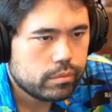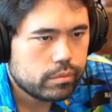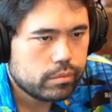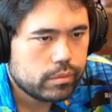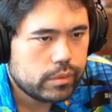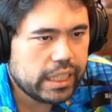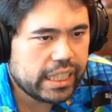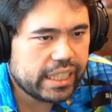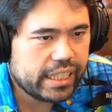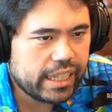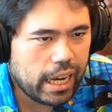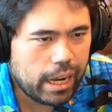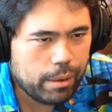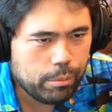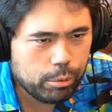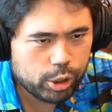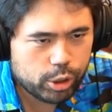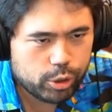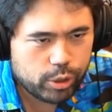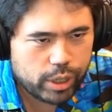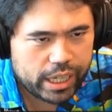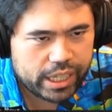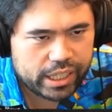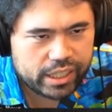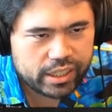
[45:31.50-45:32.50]
Yeah, now I'm
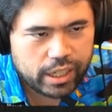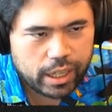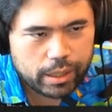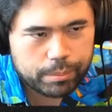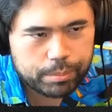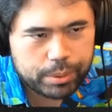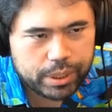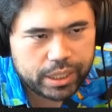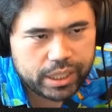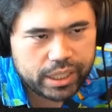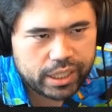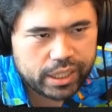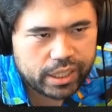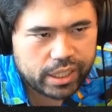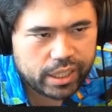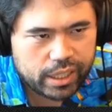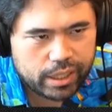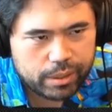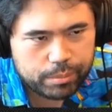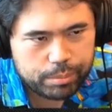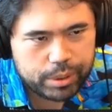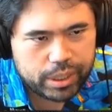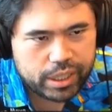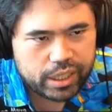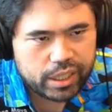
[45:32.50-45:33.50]
regretting not beating
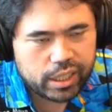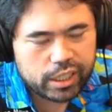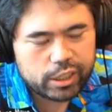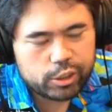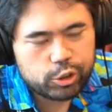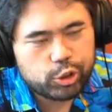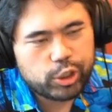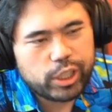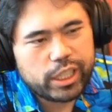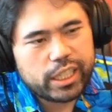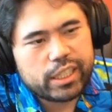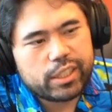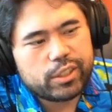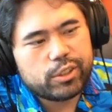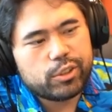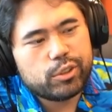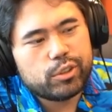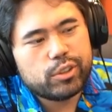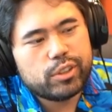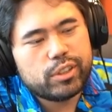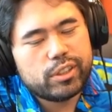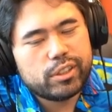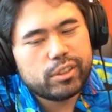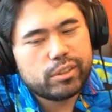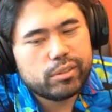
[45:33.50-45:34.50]
uh beating Andreikin
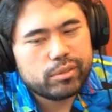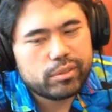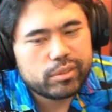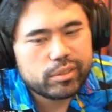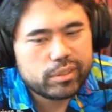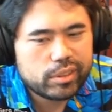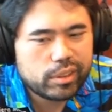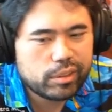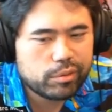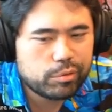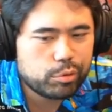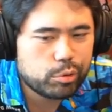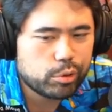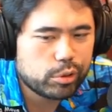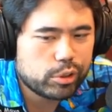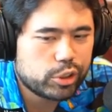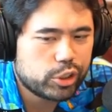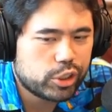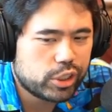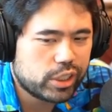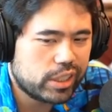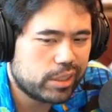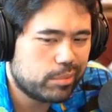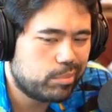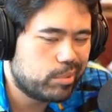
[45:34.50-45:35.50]
earlier,
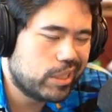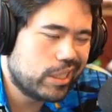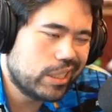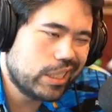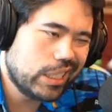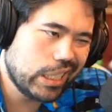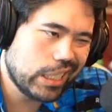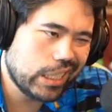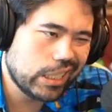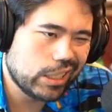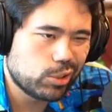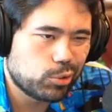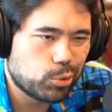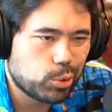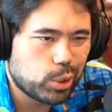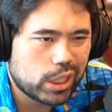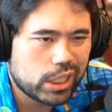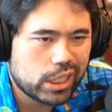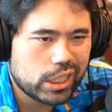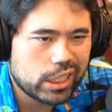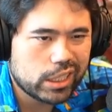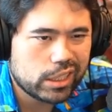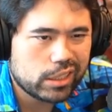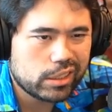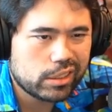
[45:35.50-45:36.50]
unfortunately, but it is what it
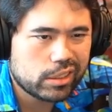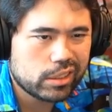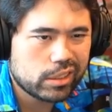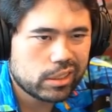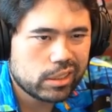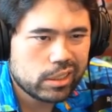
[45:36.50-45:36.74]
is.